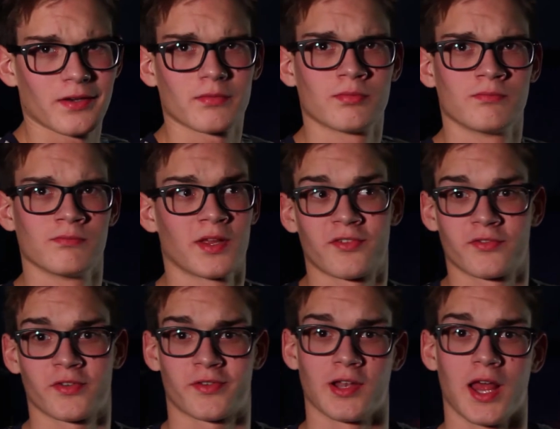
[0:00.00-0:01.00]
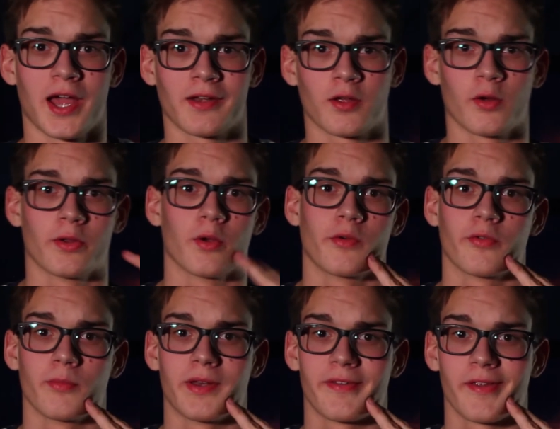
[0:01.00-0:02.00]
it. That's just a line Cody wrote
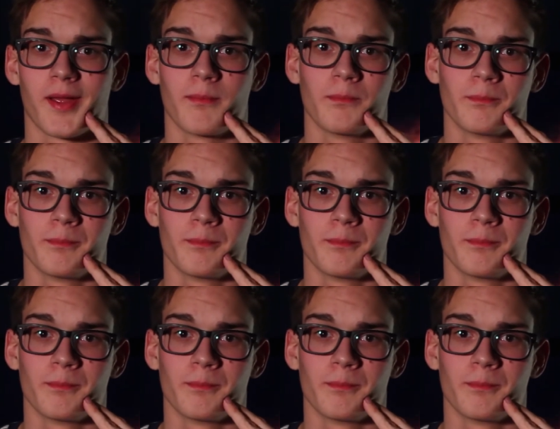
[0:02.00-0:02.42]
for me to say.